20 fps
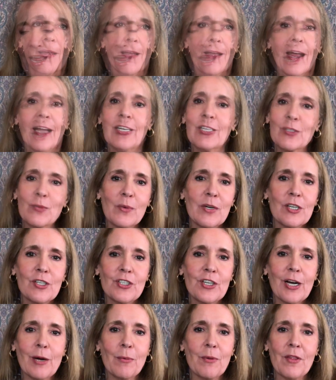I just want to
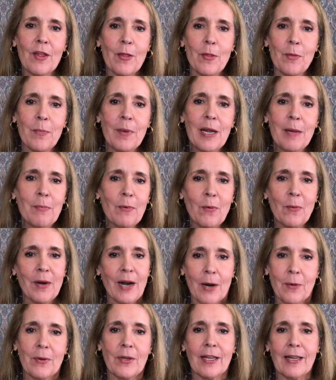share it with other people when I
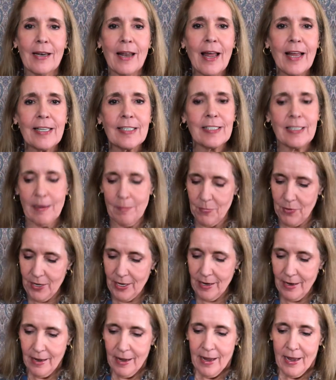really like something.
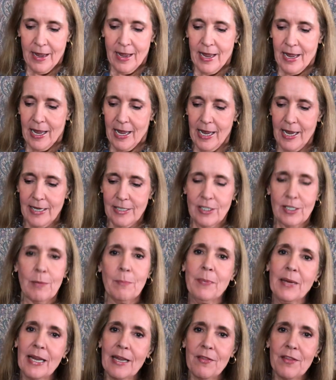And to
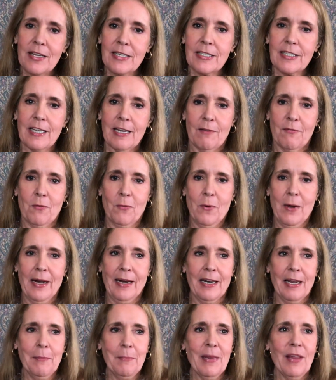be in this giveaway,
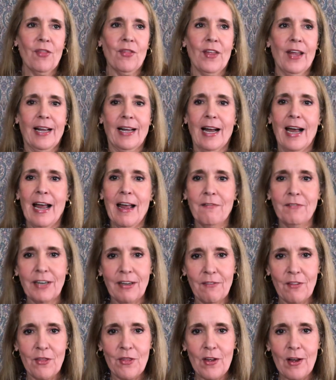let me think, I haven't
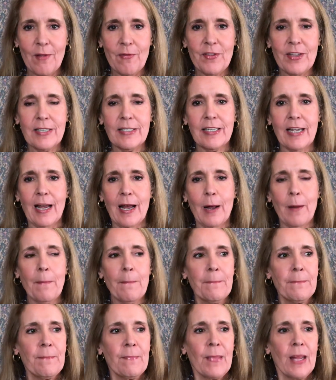even thought this out.
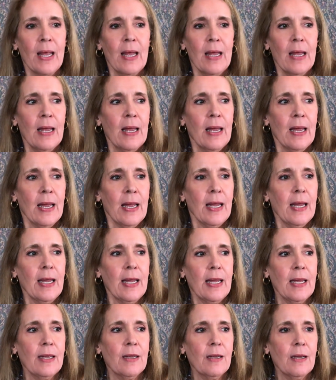
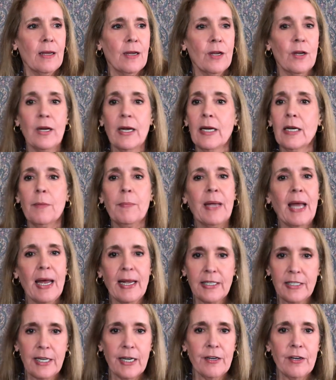You need to be
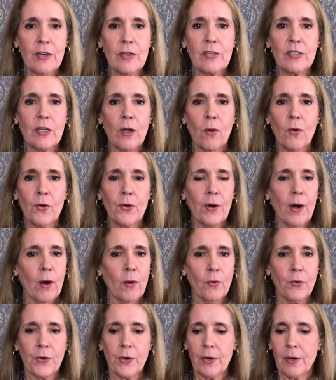18 years old or
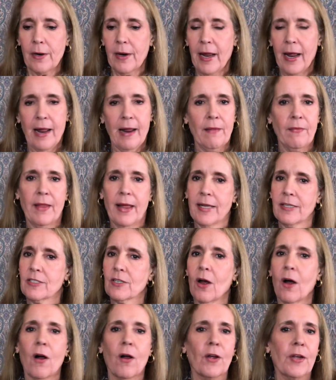older, and that's
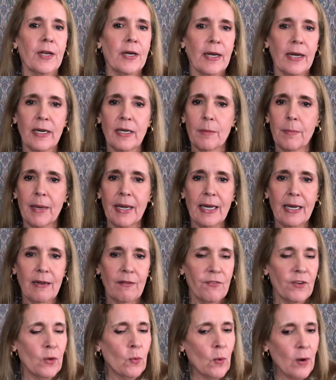all you need to be.
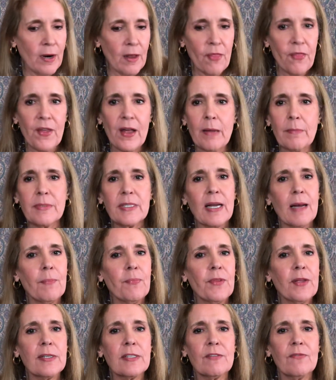If you want to thumbs up
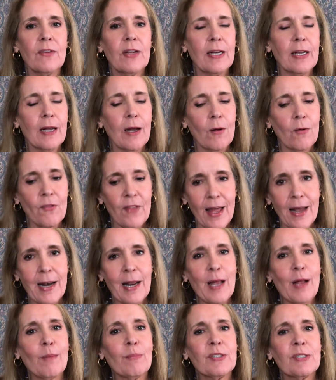this video, that
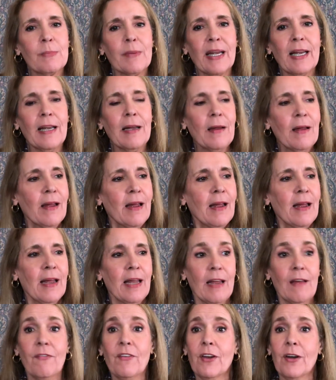helps me.
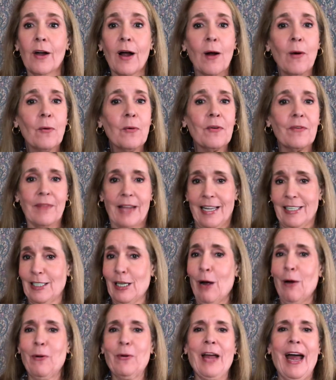If you don't,
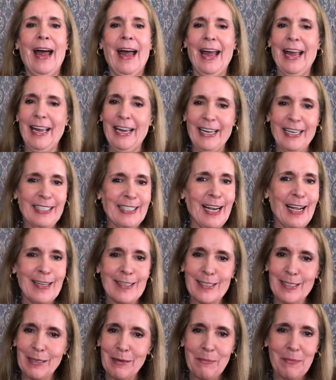that's okay. It
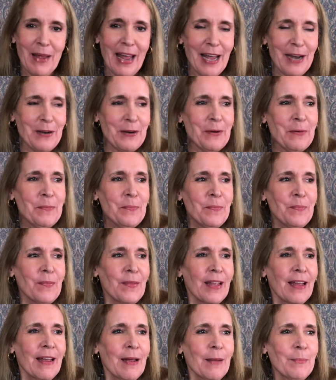doesn't matter
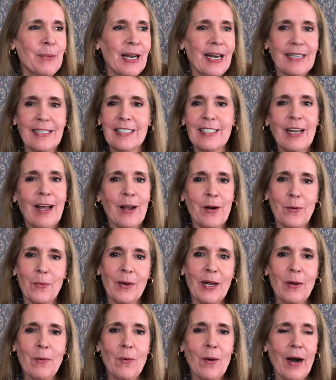that it's not a
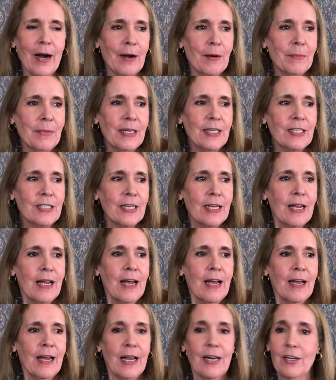requirement
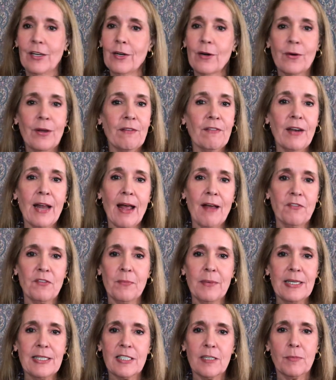and you don't even have to
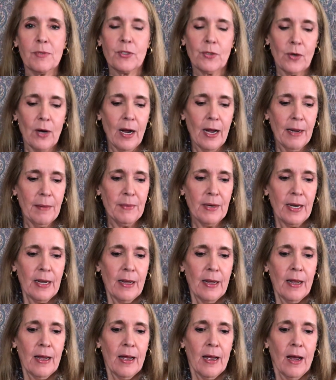be subscribed.
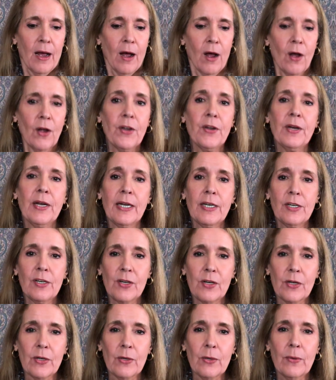All you need to
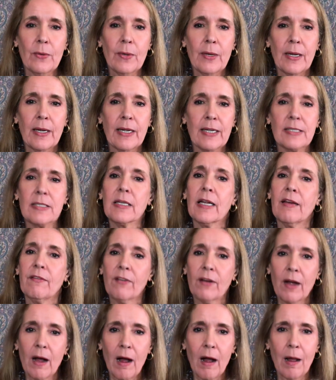do is leave a
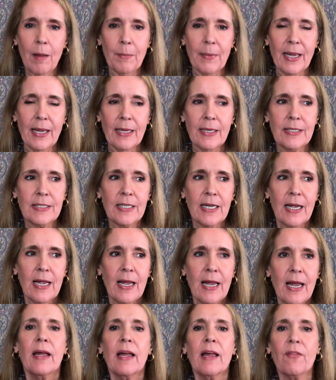comment
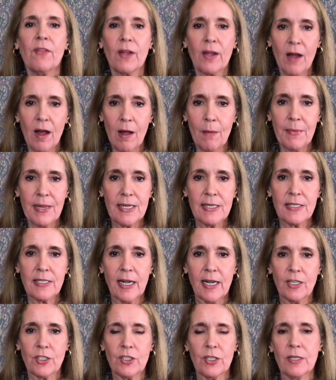in the comment
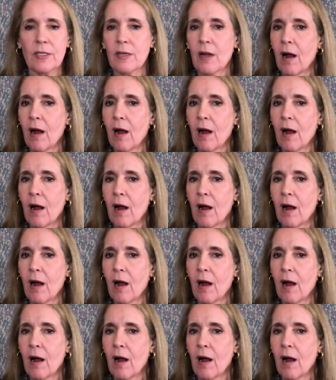section.